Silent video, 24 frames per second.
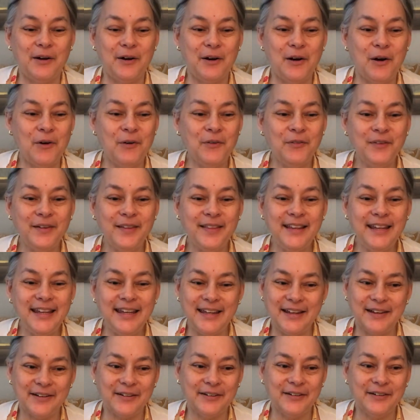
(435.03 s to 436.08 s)
over the
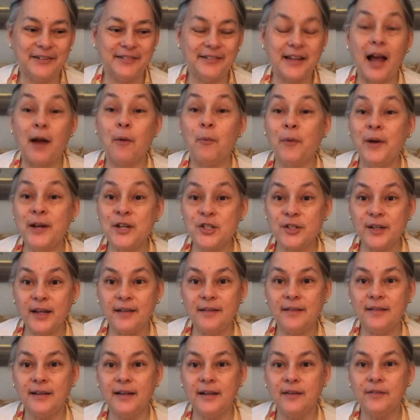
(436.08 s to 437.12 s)
years, I wish
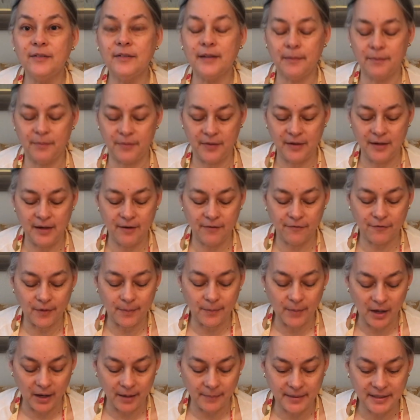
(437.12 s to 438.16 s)
I'd saved something
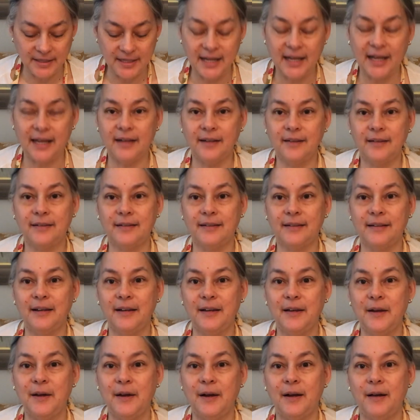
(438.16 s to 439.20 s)
from Amadeus,
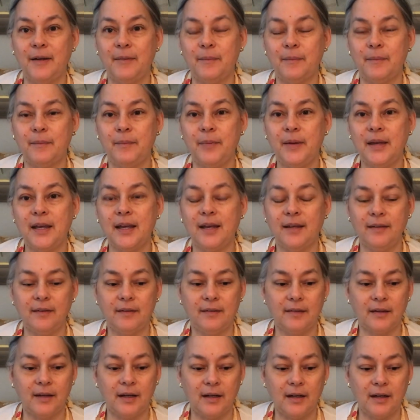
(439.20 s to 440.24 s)

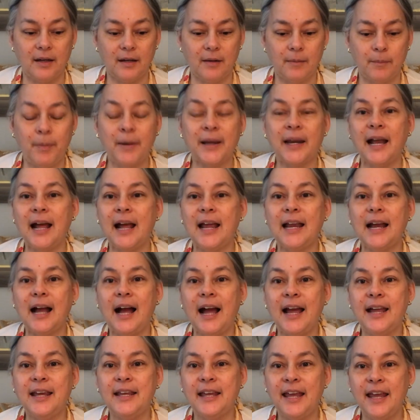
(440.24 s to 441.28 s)
because, but I,
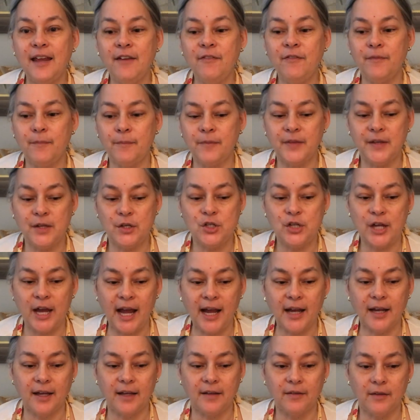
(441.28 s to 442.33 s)
I gave the
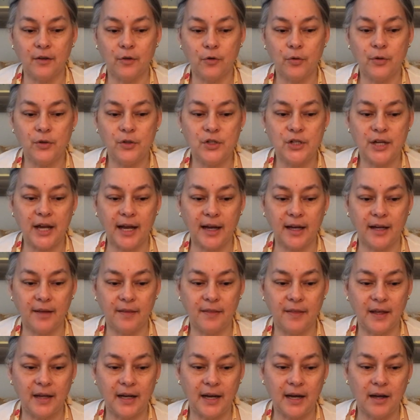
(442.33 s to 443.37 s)
jacket, the crew jacket
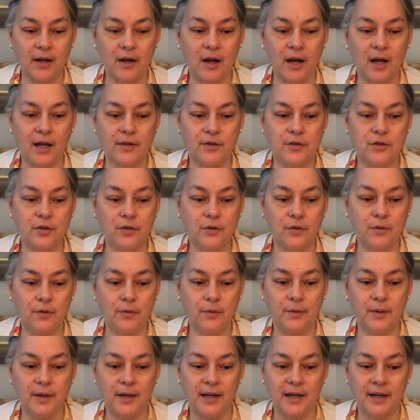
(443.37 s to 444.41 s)
that I got
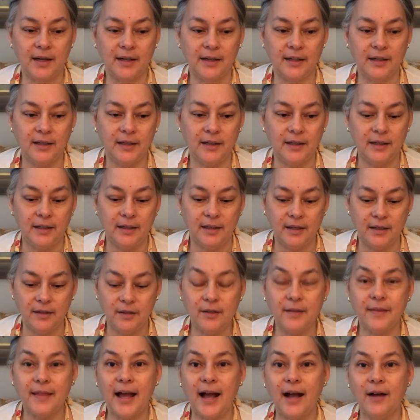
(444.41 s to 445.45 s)
to uh,
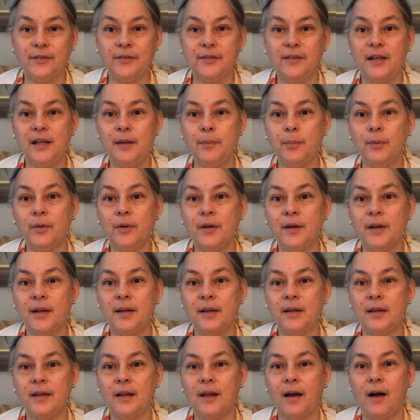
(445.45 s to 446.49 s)
to the housekeeper
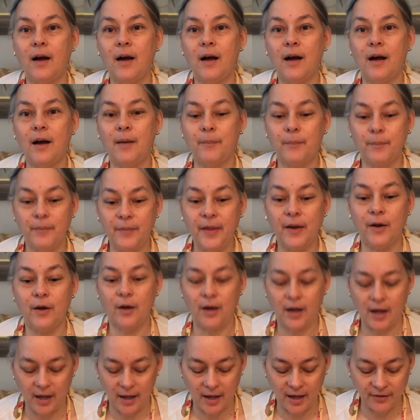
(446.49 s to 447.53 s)
in the the
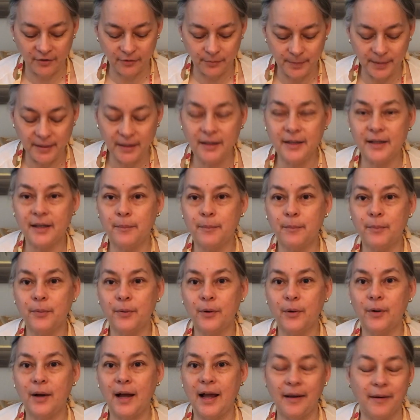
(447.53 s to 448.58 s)
hospital in
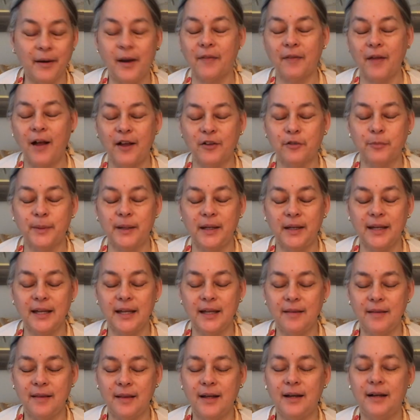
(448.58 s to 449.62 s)
Pro, uh, not the hospital
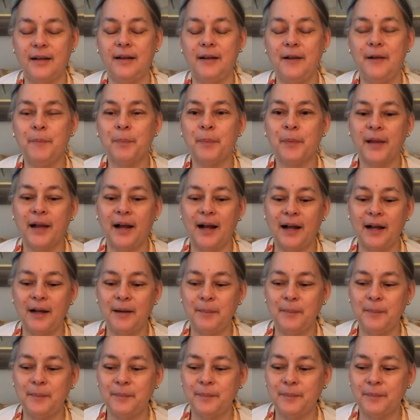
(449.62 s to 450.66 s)
in the
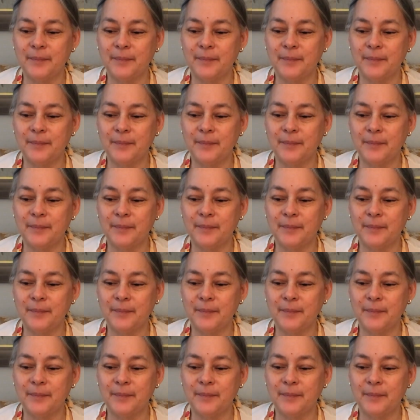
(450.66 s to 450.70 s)
um,